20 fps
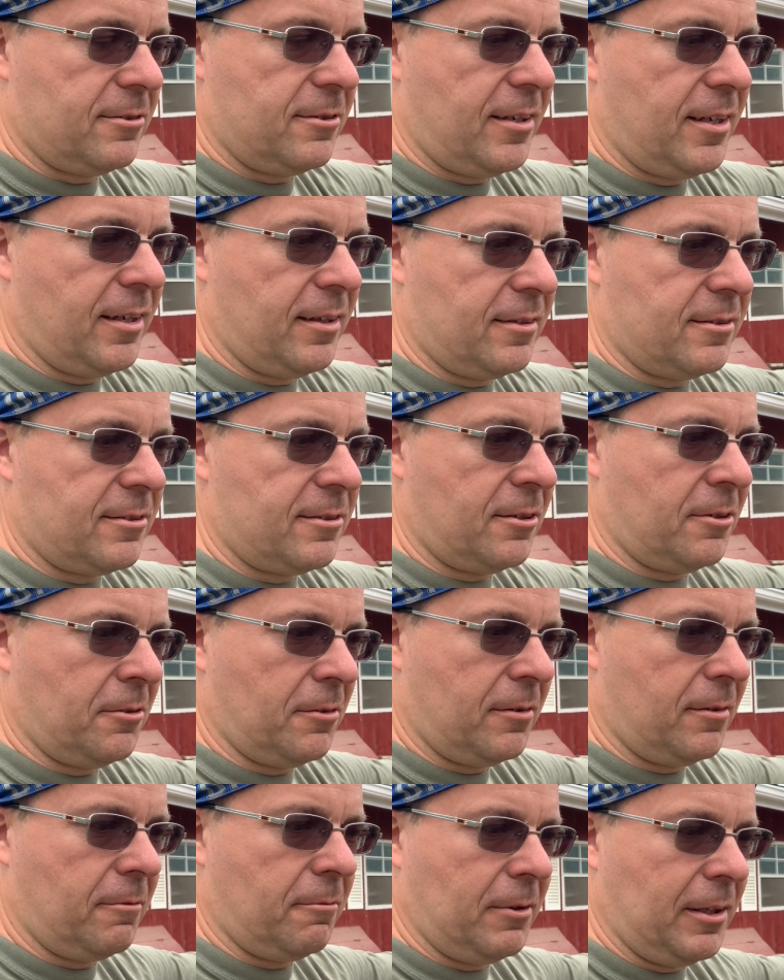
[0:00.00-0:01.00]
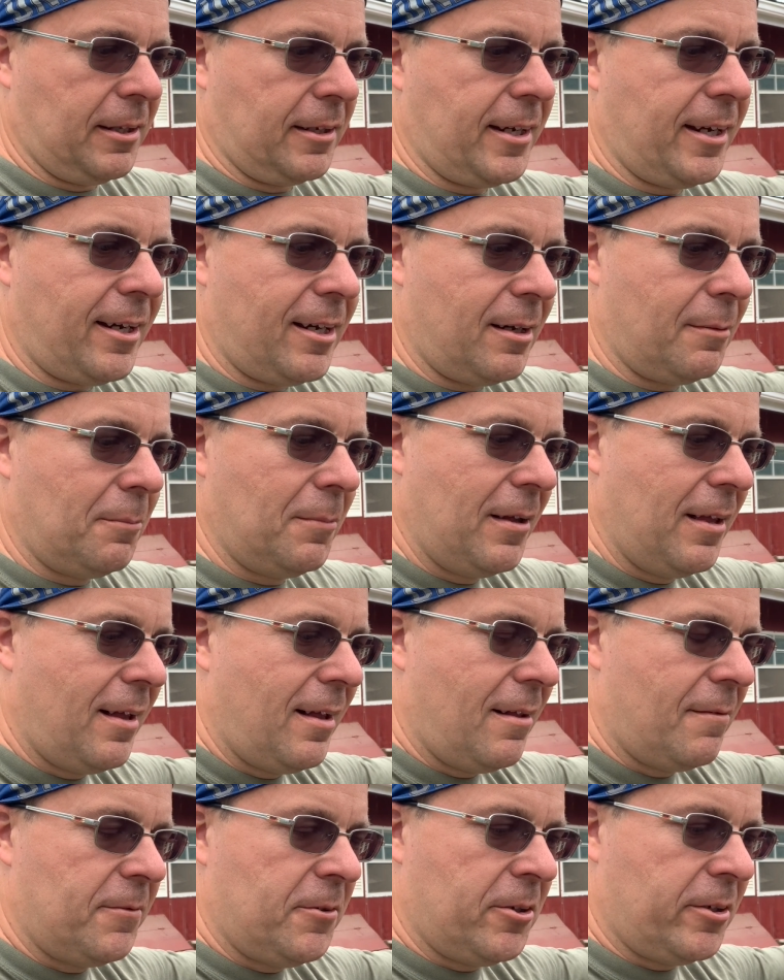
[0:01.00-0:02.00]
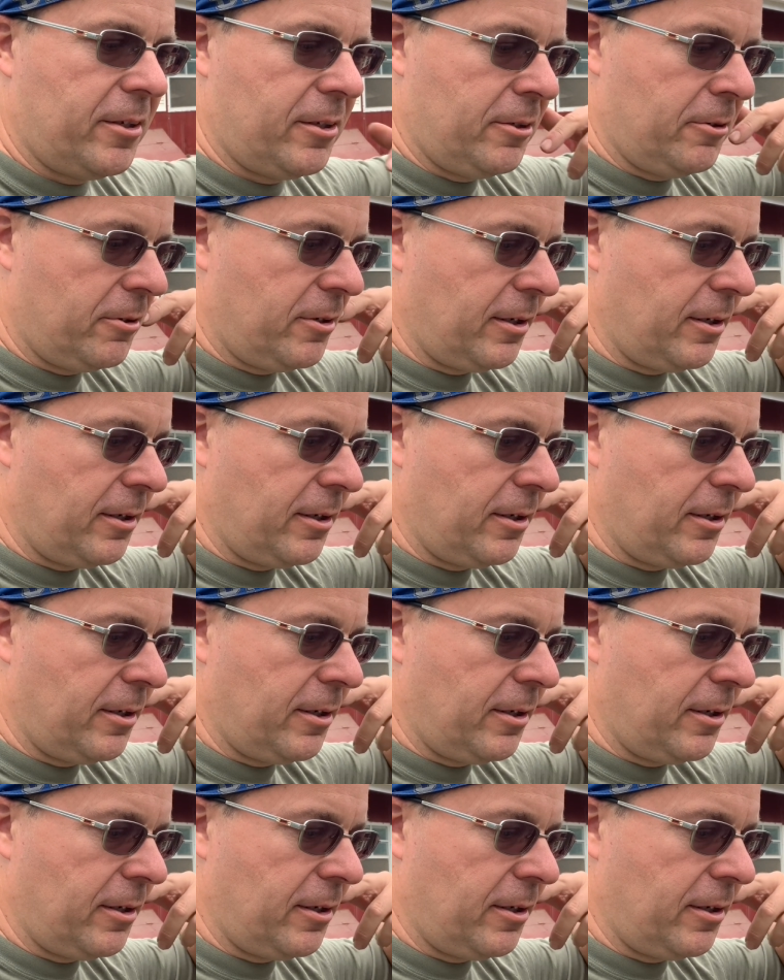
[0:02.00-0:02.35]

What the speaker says: And so with the Cub, you